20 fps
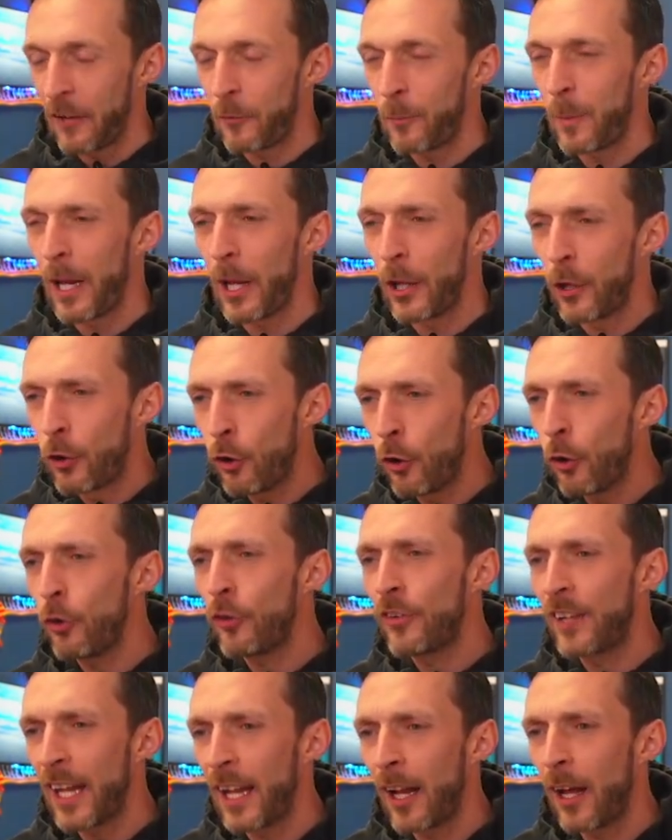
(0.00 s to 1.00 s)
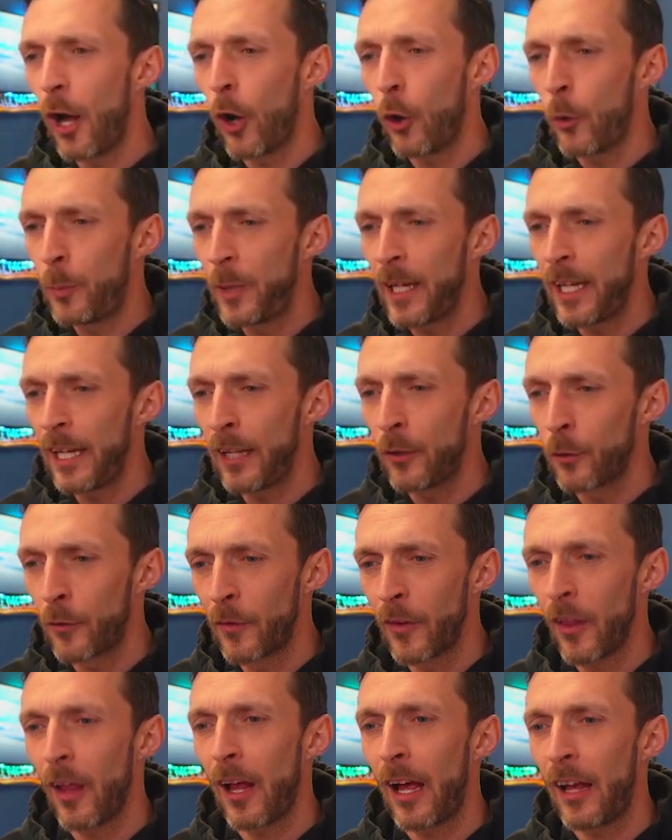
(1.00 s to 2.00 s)
It's been a good kind of little period
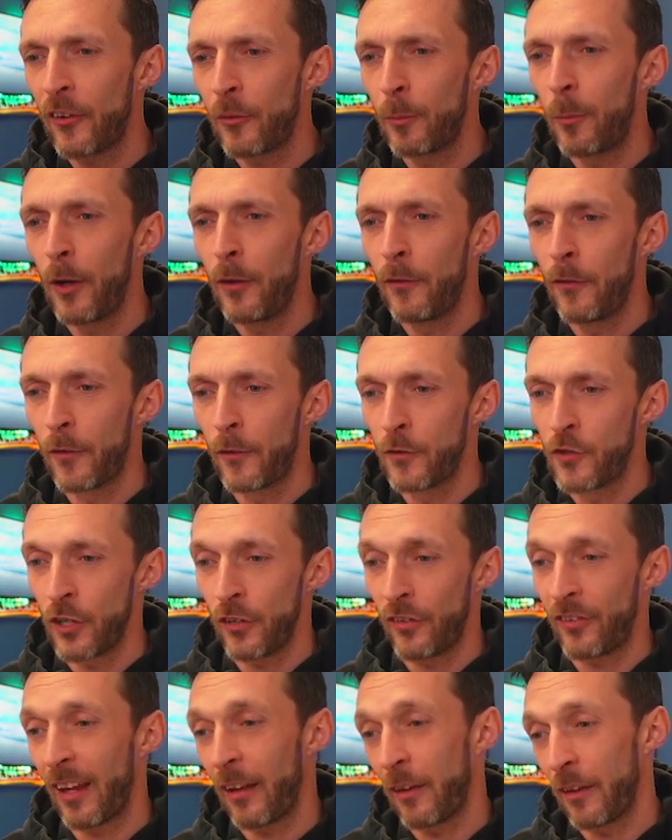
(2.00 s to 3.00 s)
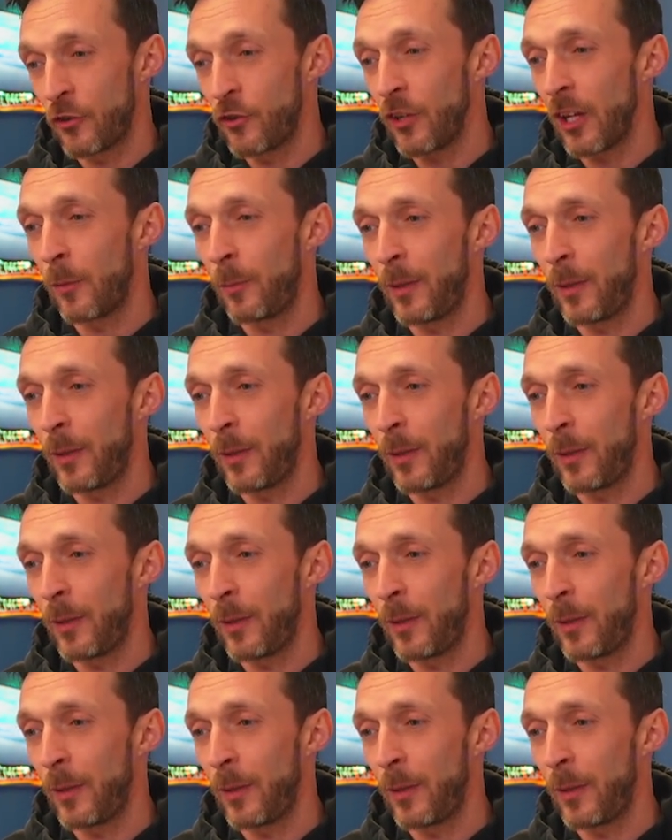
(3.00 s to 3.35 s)
over the last month of just, it's really